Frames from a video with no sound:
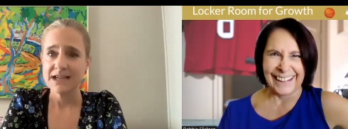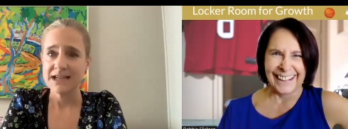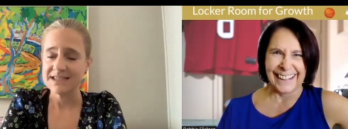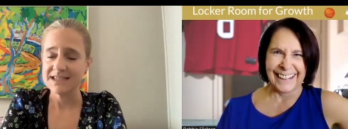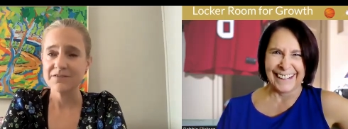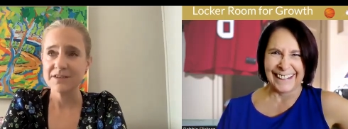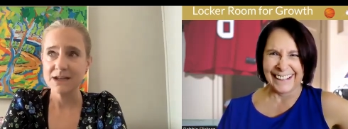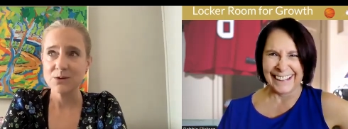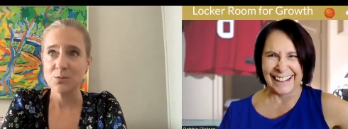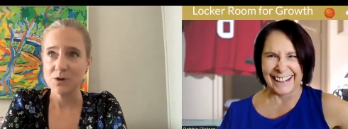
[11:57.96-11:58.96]
Speaker 1: that's
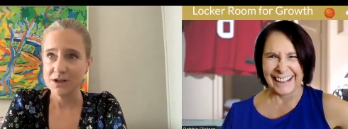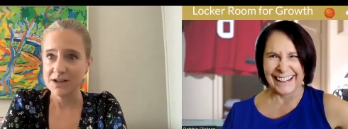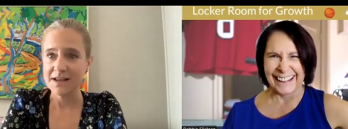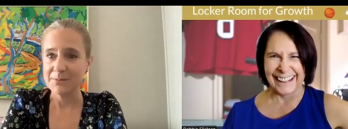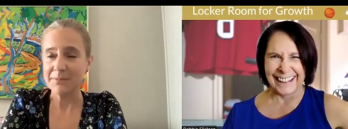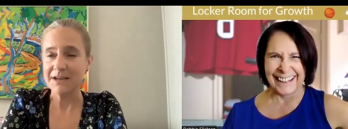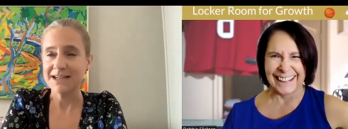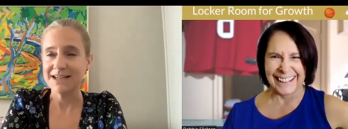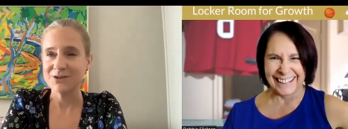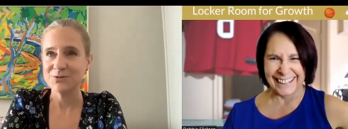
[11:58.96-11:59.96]
definitely one of them i
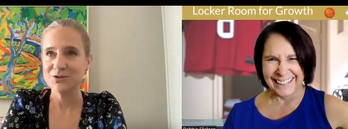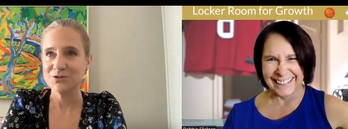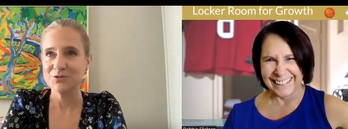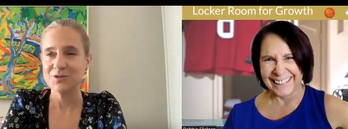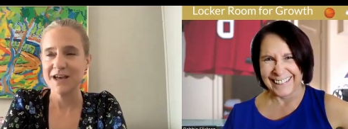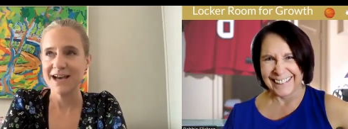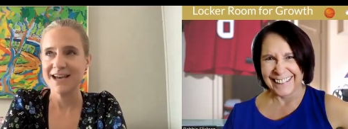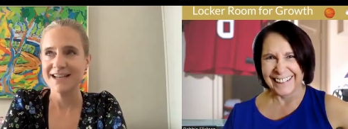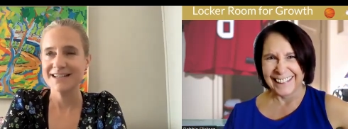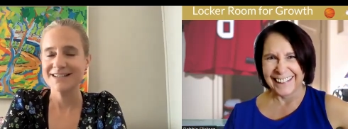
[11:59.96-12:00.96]
mean who knew
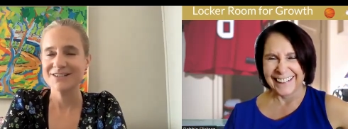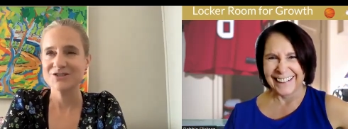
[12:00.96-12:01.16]
that